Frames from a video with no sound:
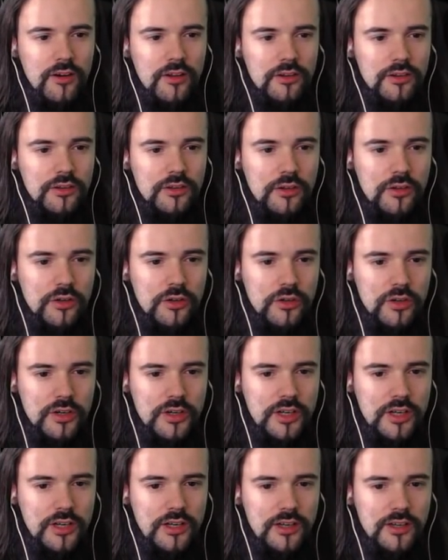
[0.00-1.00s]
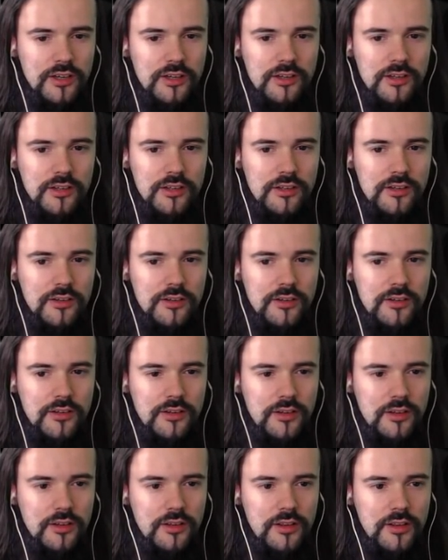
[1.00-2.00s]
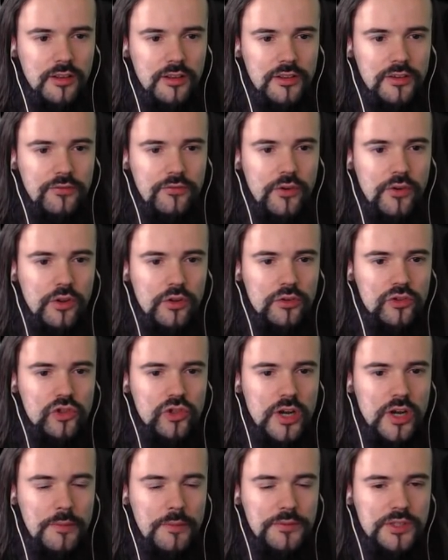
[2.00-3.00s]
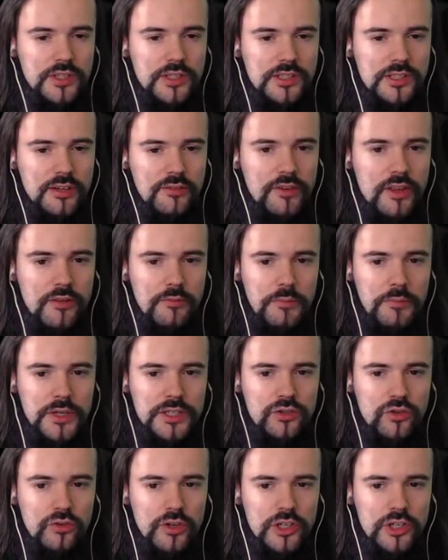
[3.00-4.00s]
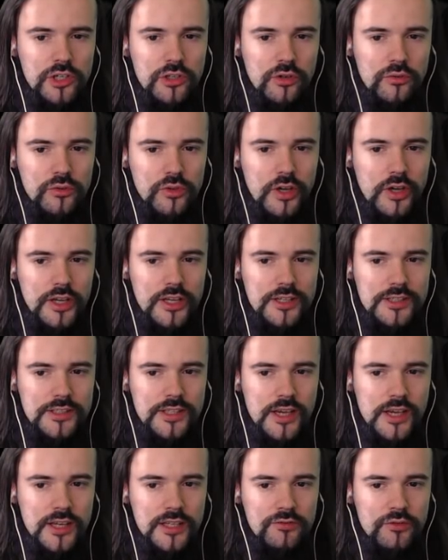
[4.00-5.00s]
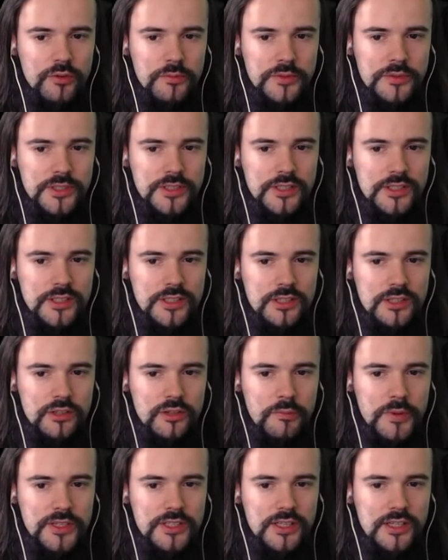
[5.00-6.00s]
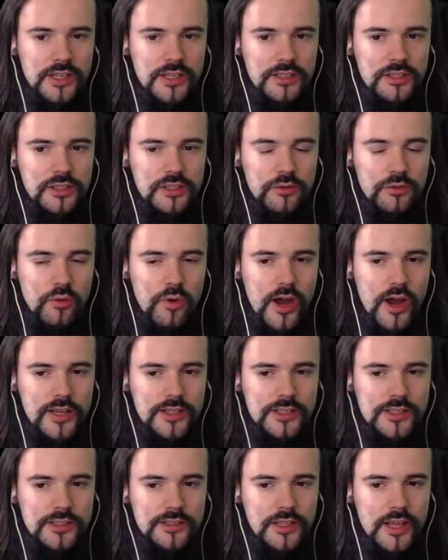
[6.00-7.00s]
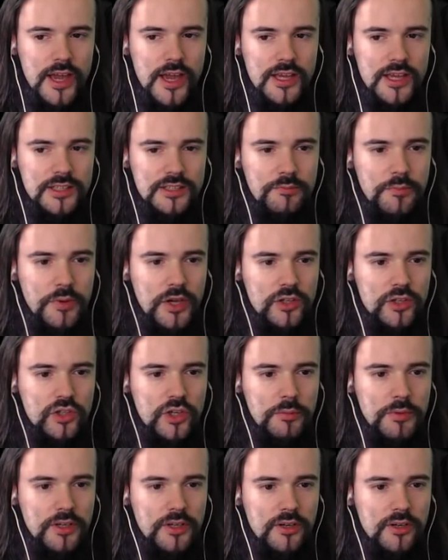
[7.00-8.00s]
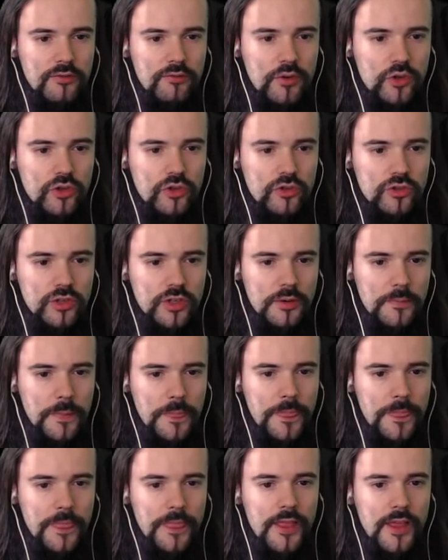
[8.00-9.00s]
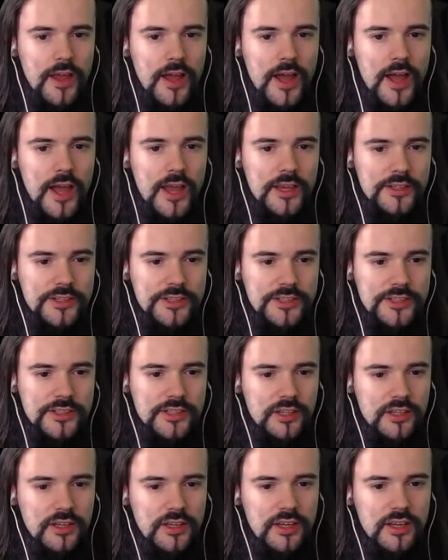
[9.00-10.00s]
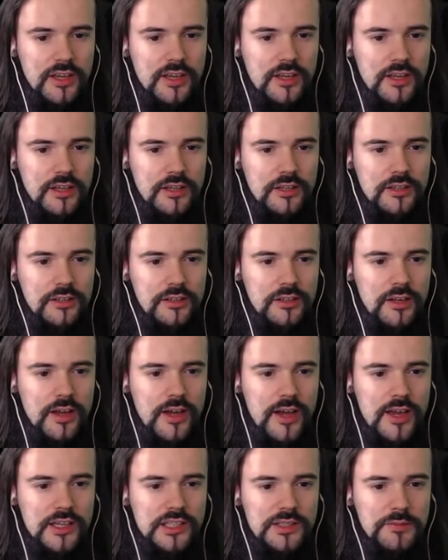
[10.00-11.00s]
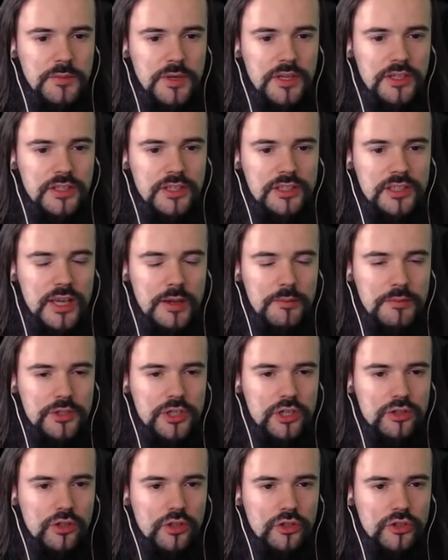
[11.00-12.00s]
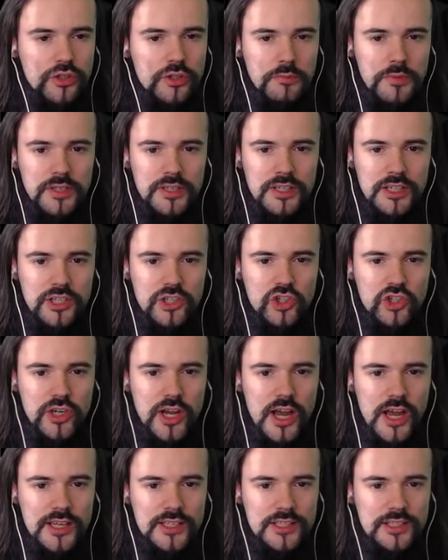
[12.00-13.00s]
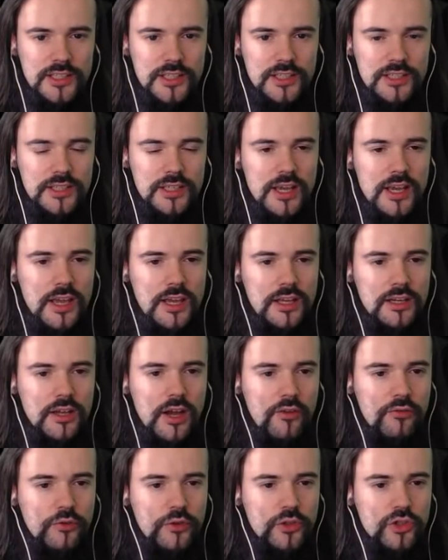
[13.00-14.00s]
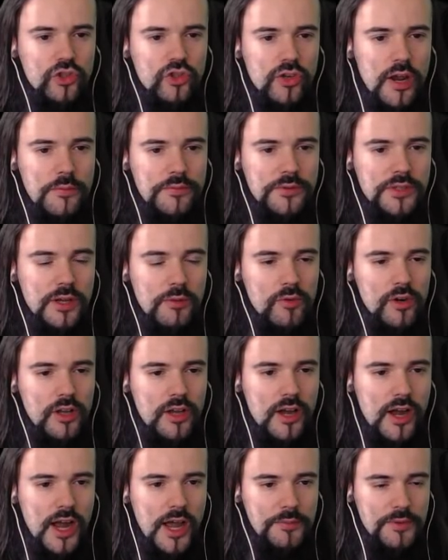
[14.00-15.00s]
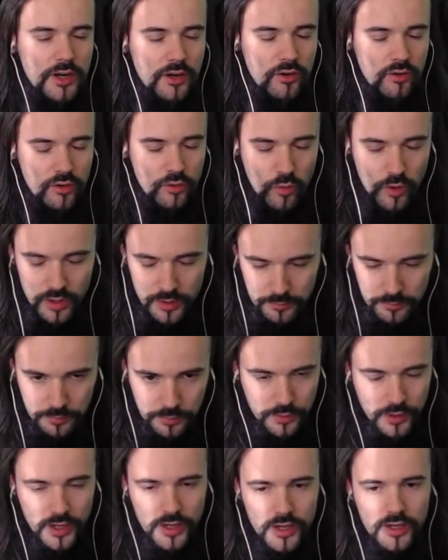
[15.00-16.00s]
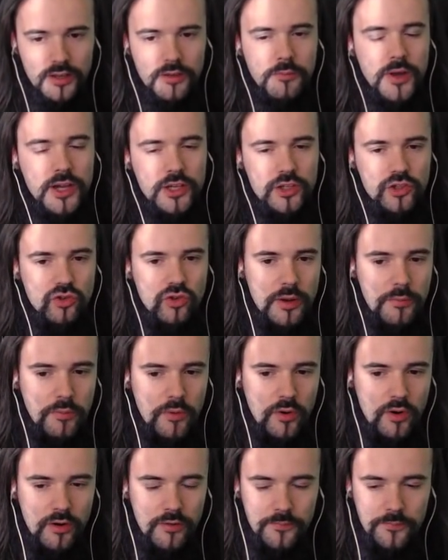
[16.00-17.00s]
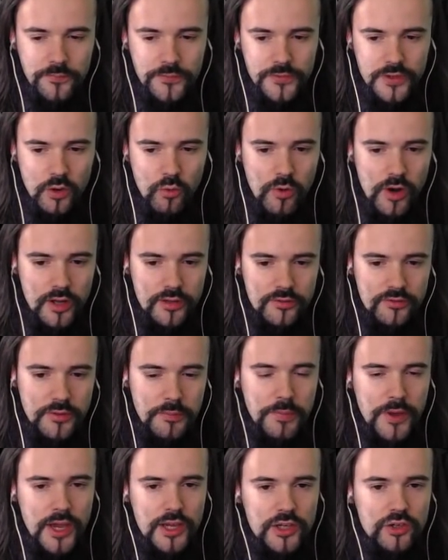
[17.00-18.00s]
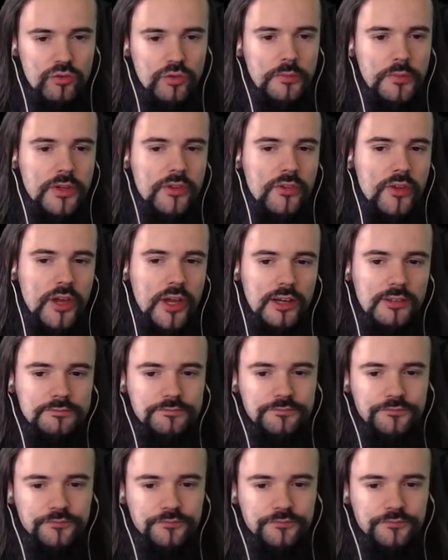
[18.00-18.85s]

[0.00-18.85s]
Look, the following trap skills a base duration of 8 seconds from 16, basically twice less. Bear Trap and Conversion Trap. Nice. Nice. Minion damage has also been adjusted. Now for traps, I'm really hyped. I really want to play my Trapper, and one the patch will be there.